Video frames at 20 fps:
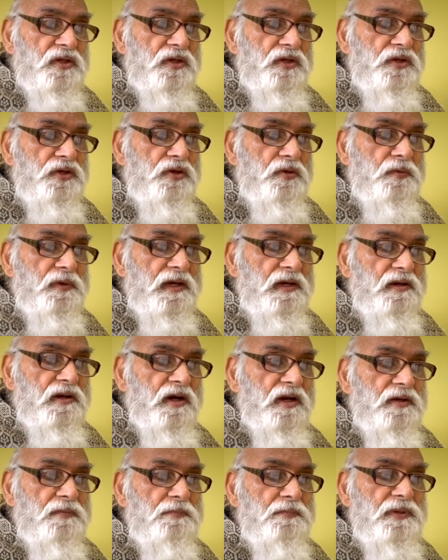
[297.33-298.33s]
you will
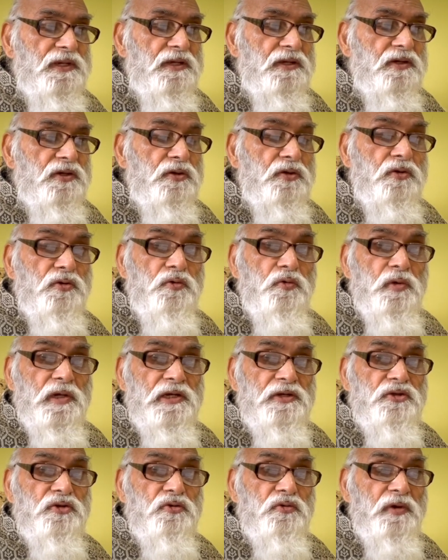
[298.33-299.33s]
not be
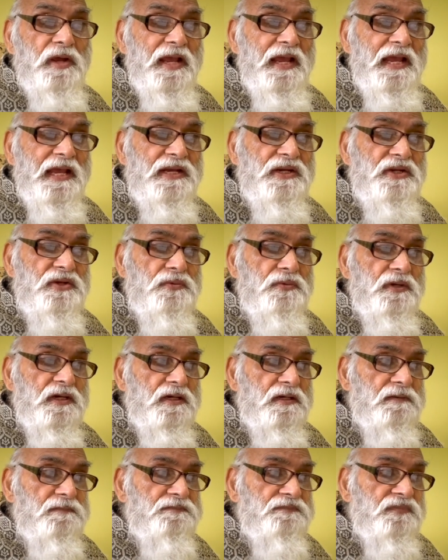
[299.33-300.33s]
cruel to anyone.